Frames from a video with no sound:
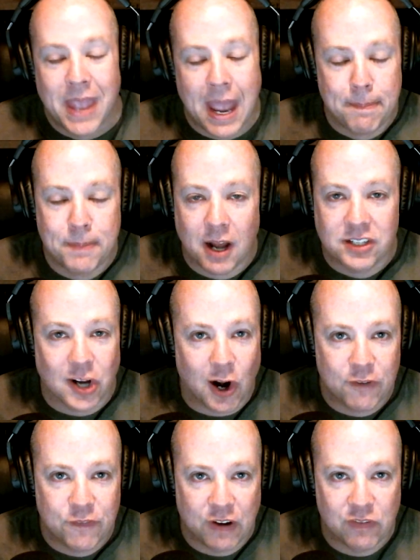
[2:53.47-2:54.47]
EPCOT's
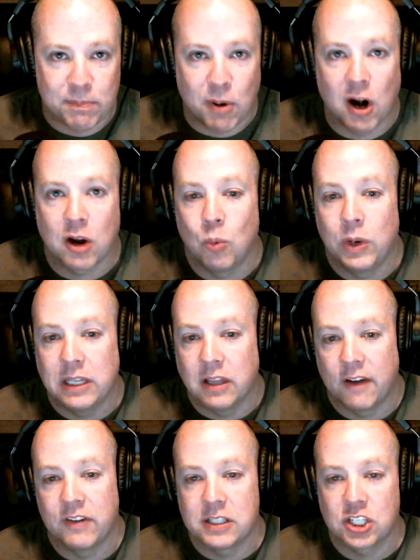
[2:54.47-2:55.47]
our favorite park. We
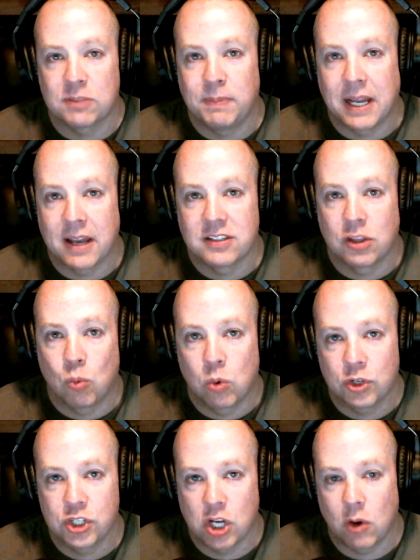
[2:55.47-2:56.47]
love it just because of the
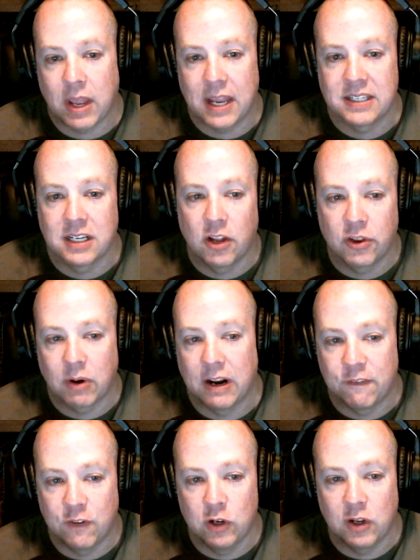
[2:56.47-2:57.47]
World Showcase and all the
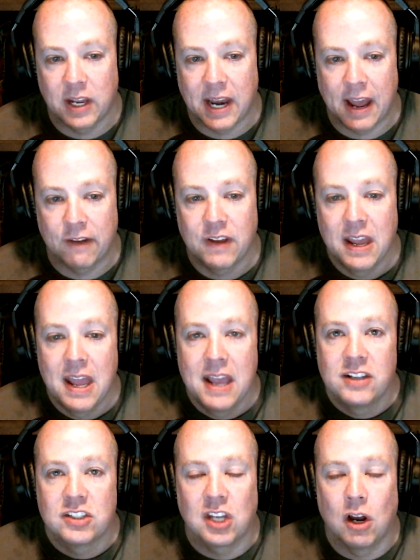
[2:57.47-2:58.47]
great food you can have.
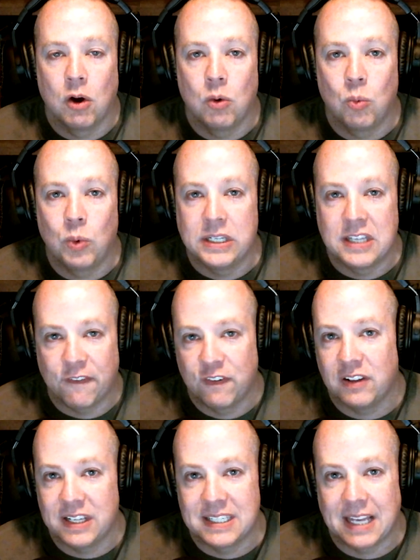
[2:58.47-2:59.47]
So we
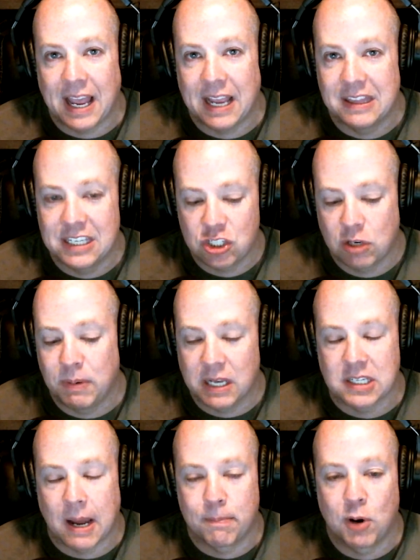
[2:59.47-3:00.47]
definitely say this should be a
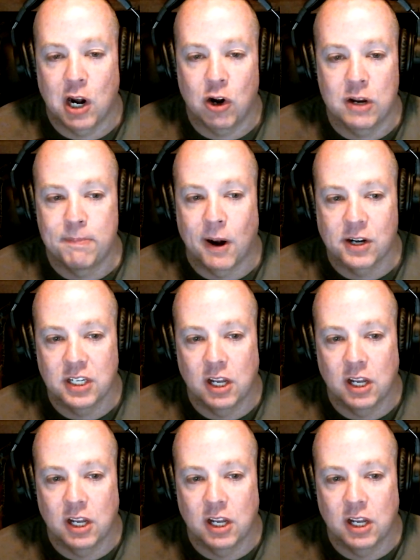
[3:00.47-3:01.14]
top priority park to